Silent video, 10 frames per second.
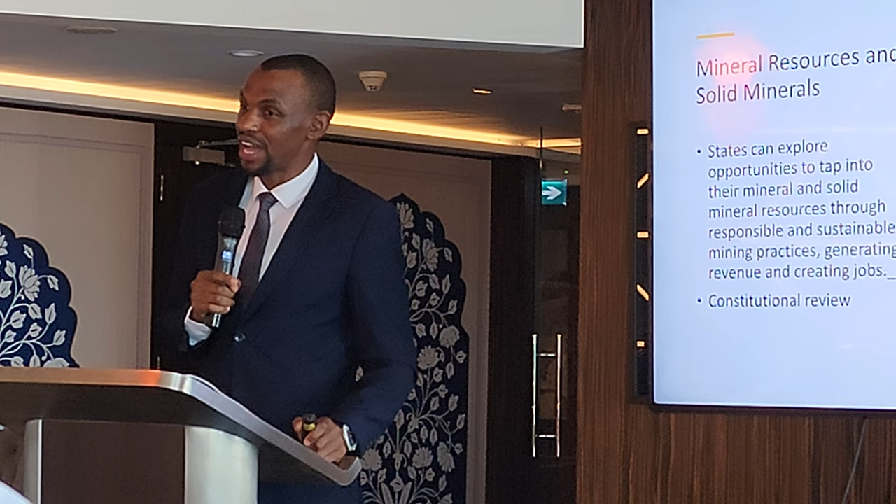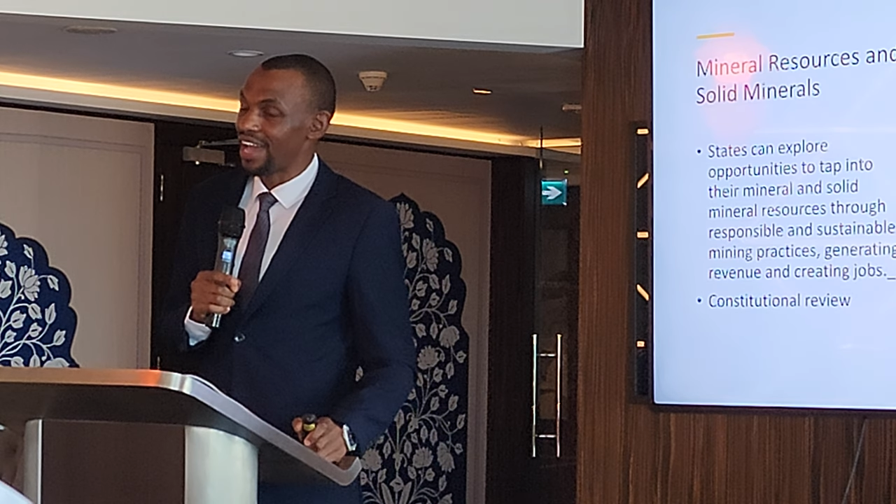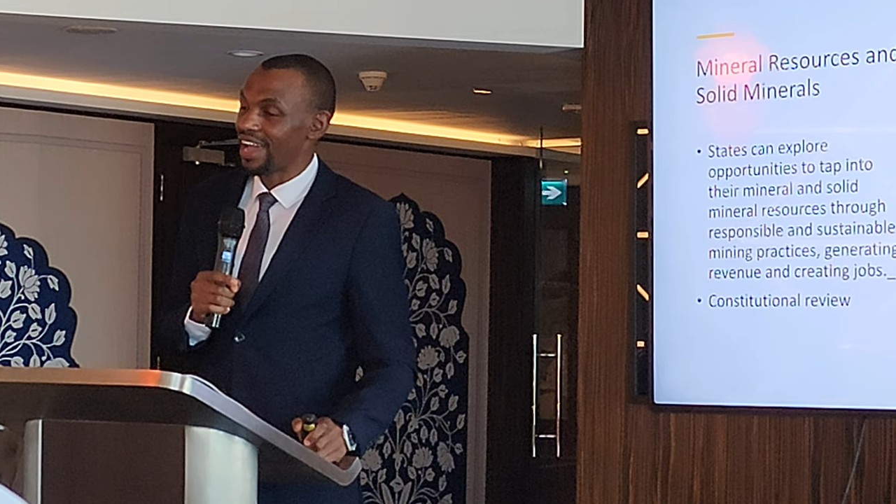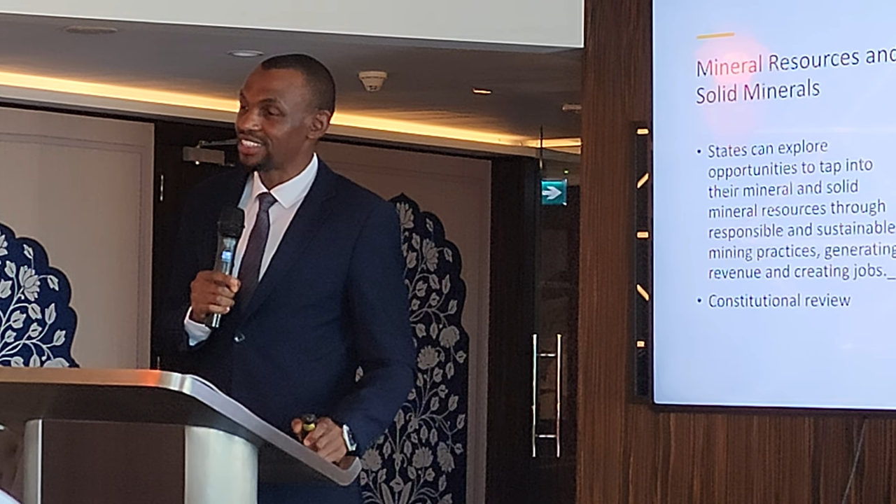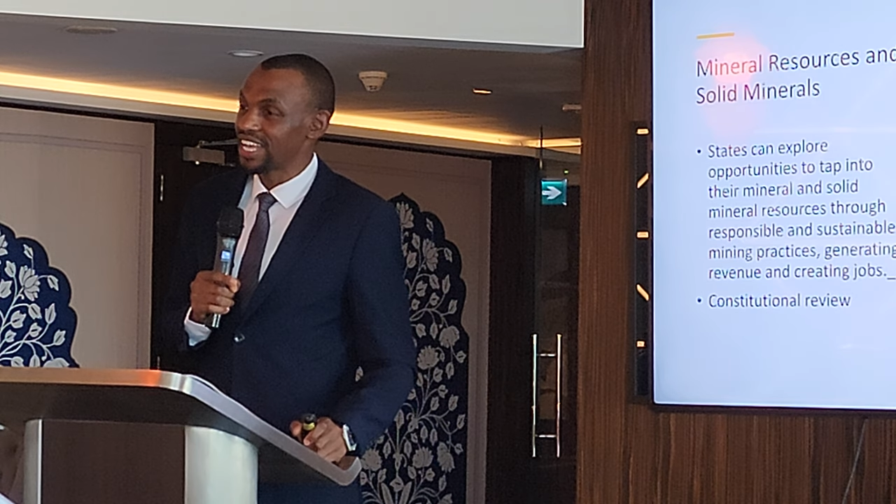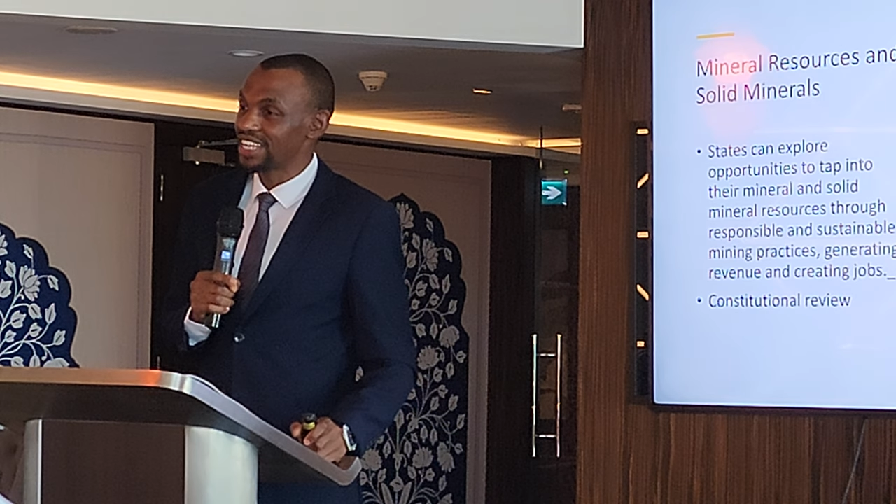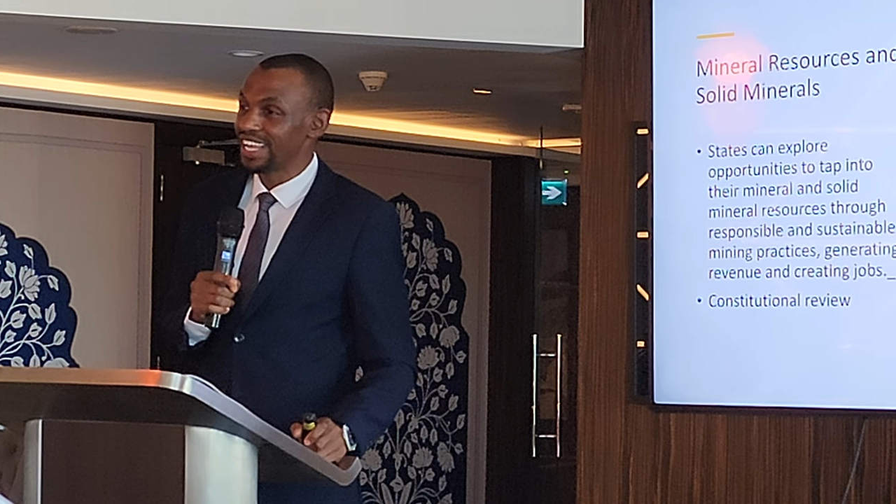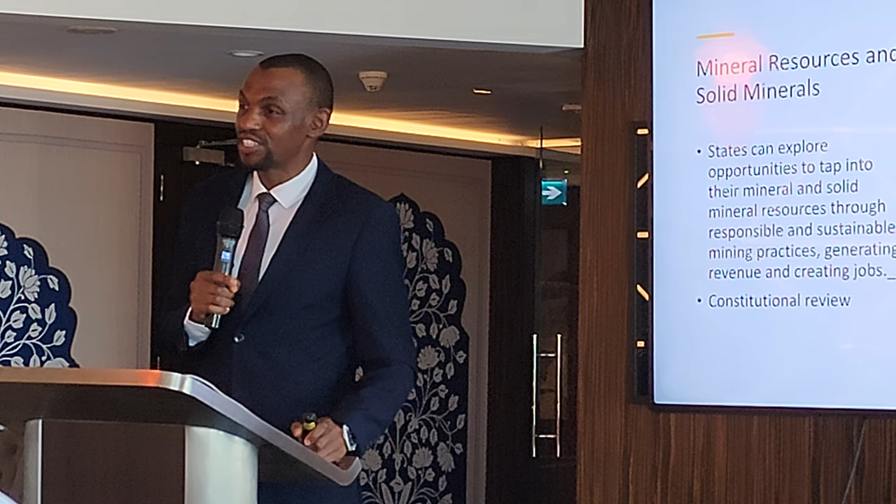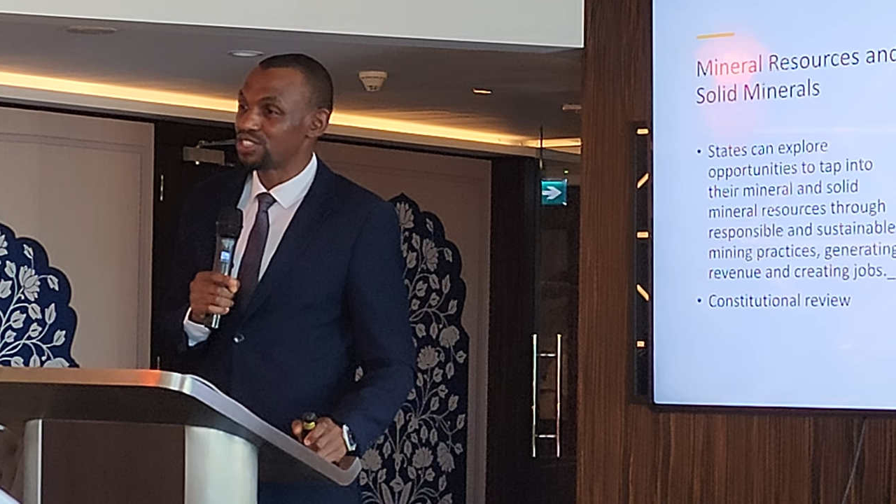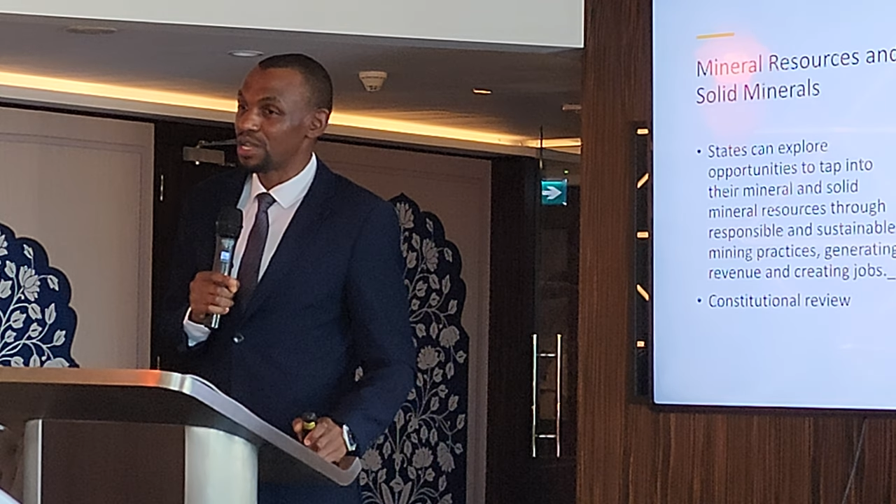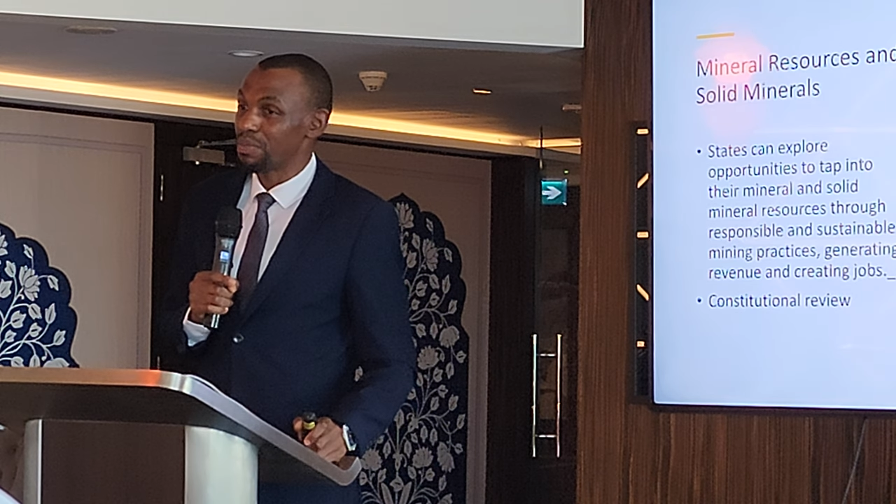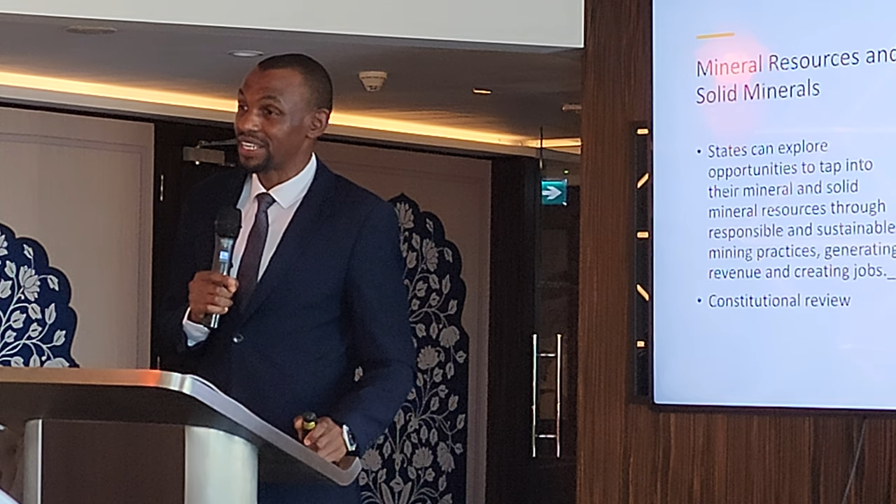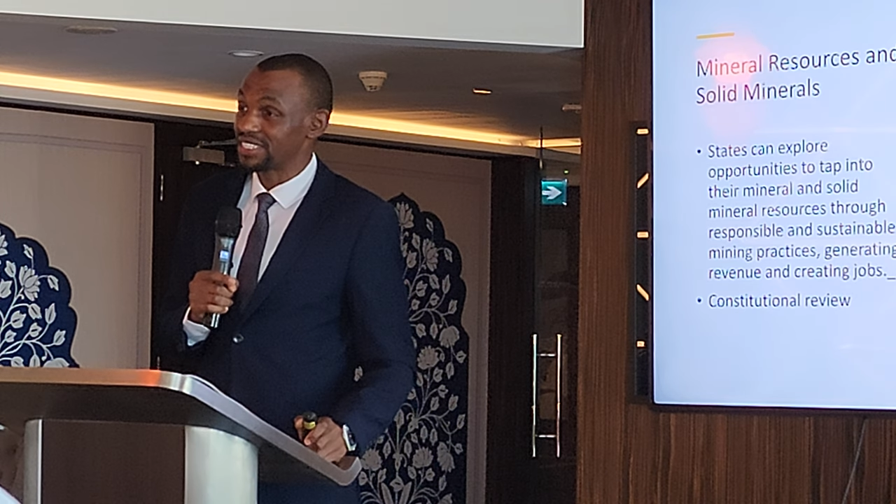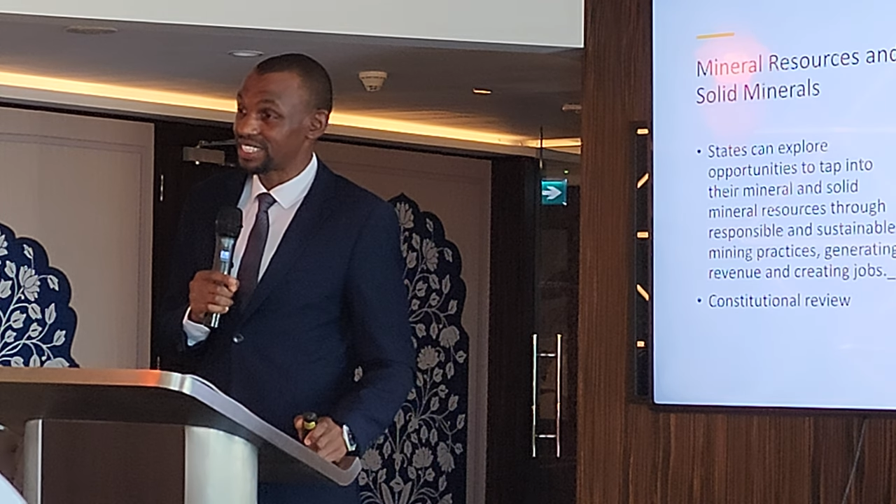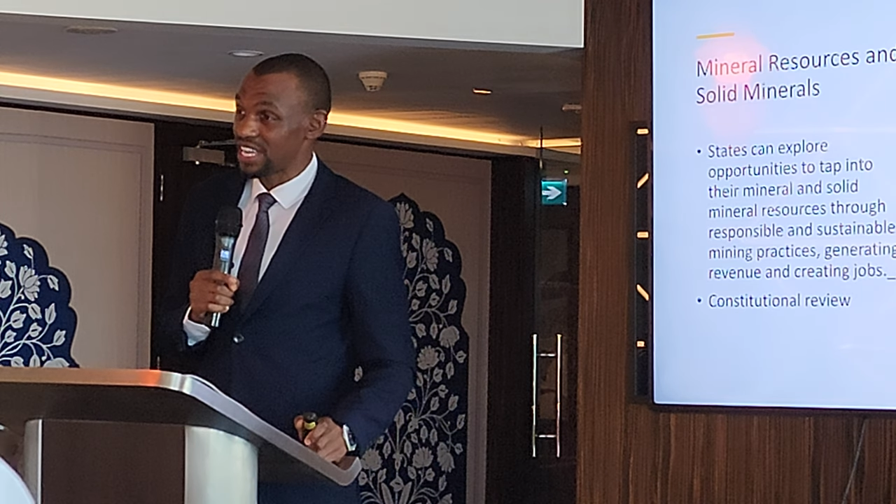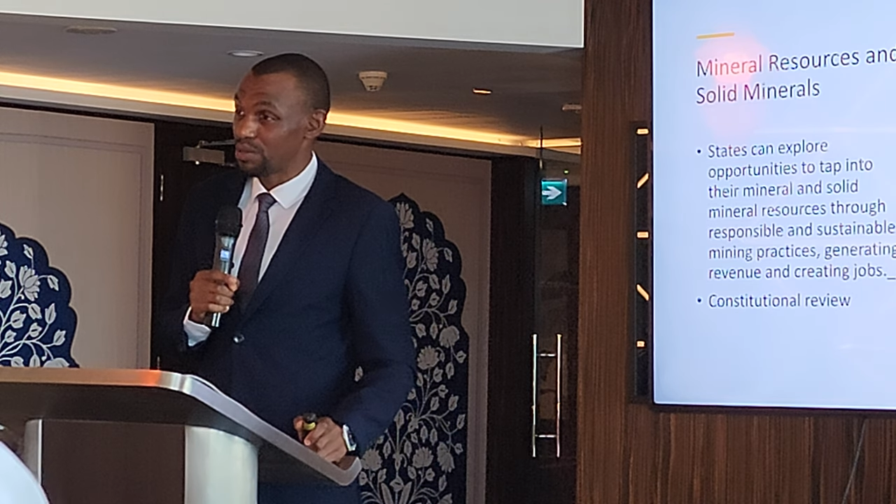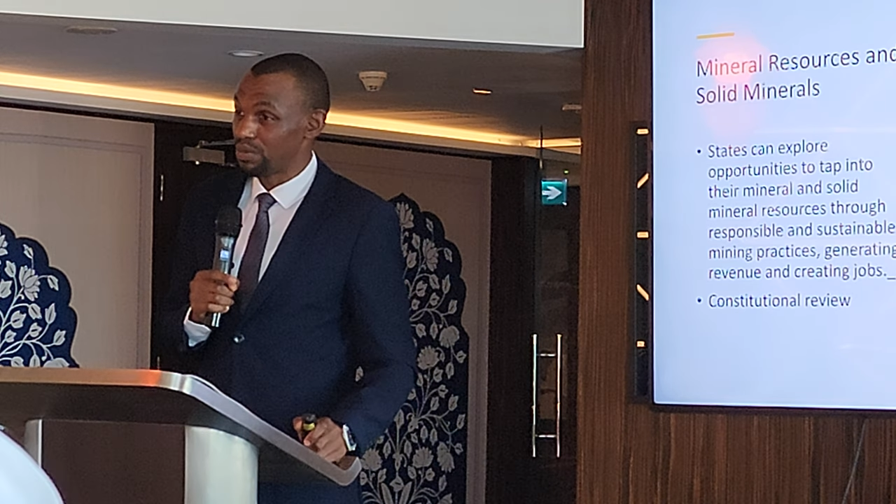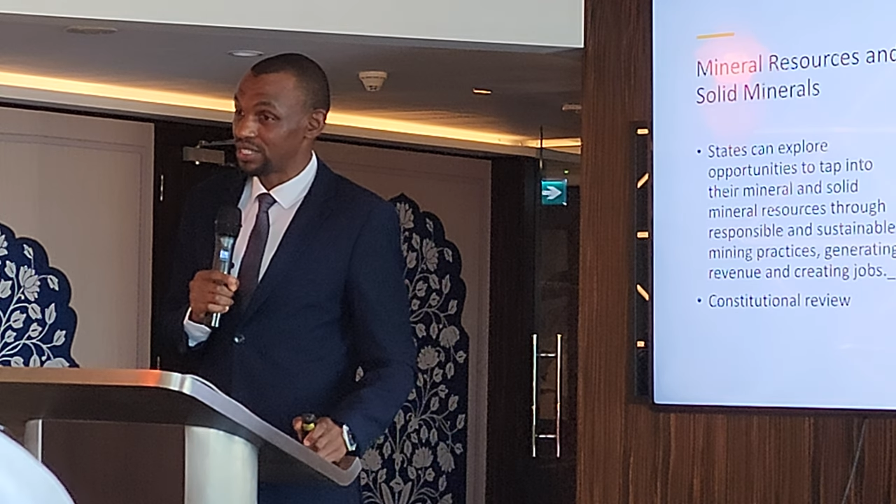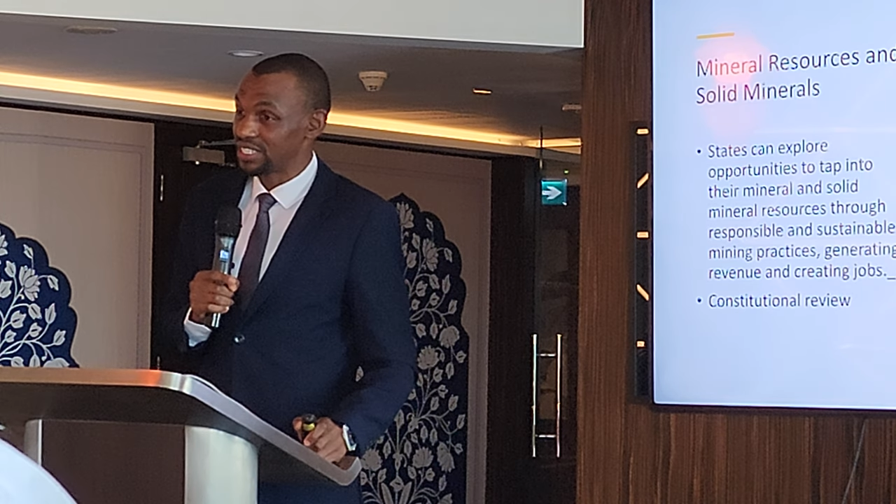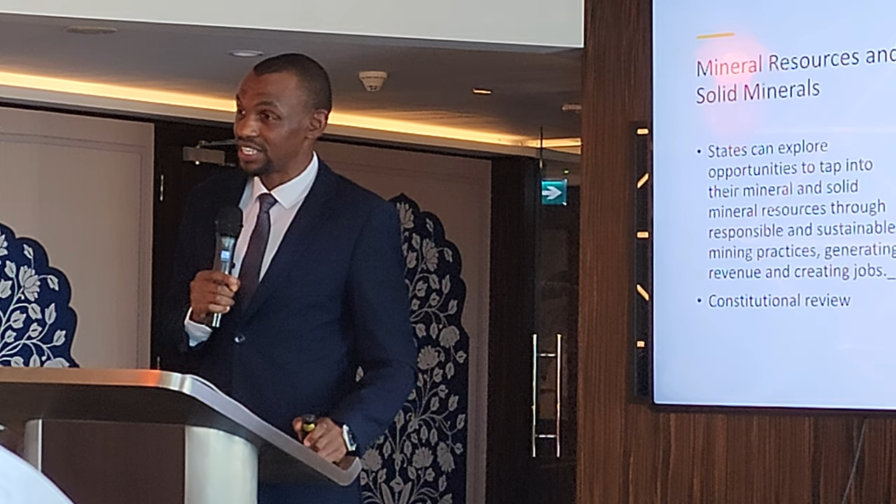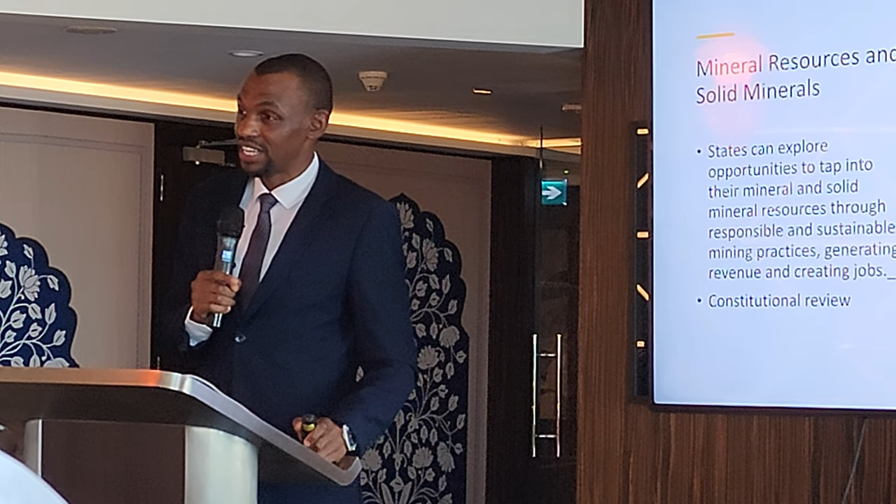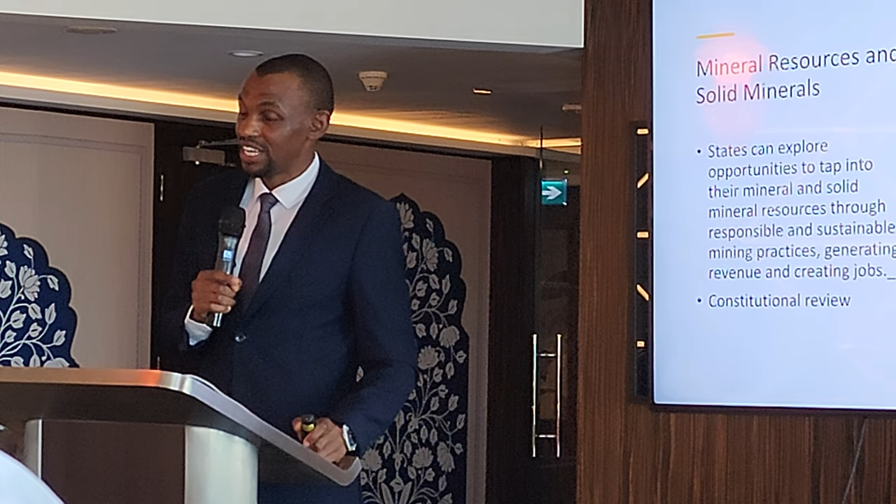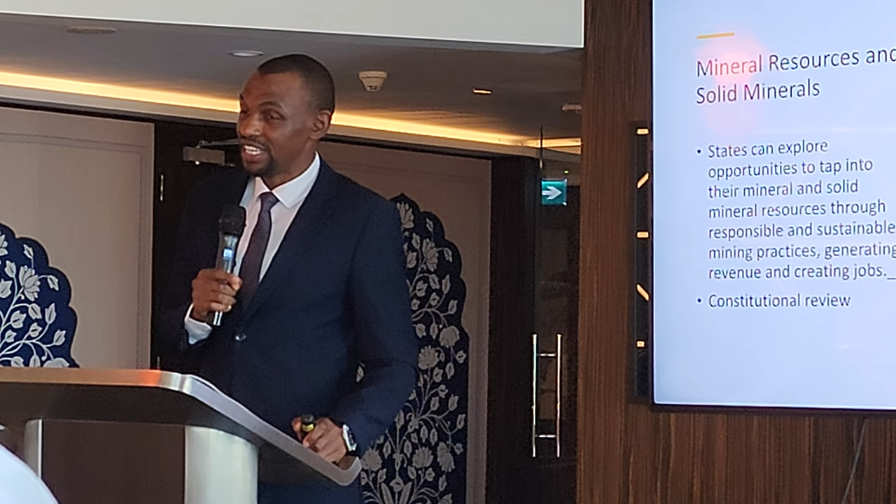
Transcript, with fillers: uh, I, I sat next to a Pakistani person.